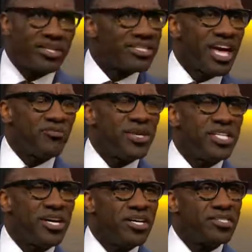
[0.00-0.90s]
That's what he
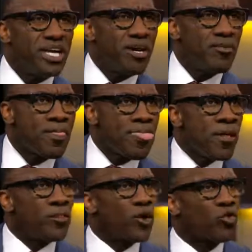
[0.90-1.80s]
does, Skip.
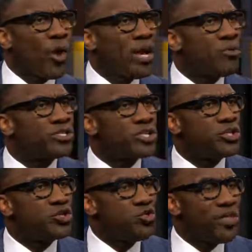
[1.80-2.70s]
The great ones can
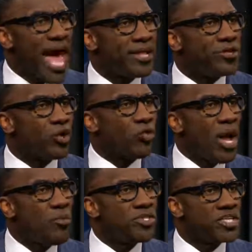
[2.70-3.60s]
do that. The
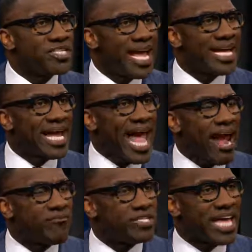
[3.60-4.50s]
great ones can take
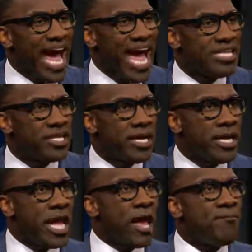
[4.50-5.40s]
average guys
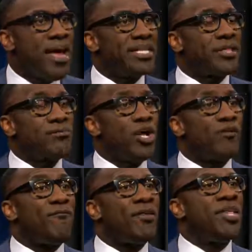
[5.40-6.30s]
and make them look
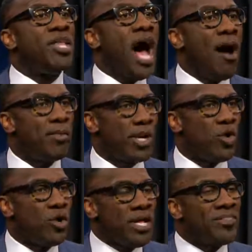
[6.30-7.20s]
phenomenal.
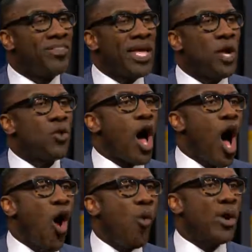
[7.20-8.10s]
They don't
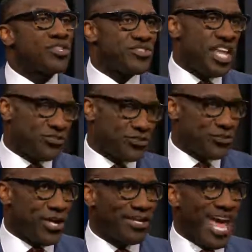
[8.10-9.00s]
always
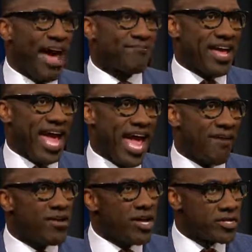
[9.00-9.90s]
necessarily have to
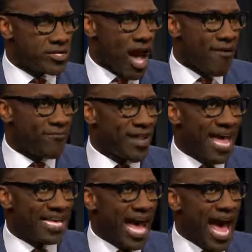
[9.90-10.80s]
have
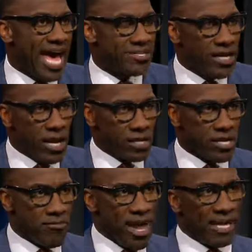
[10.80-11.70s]
top-flight guys
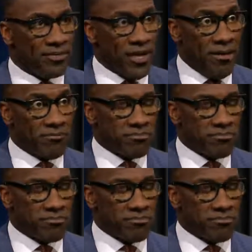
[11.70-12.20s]
to make them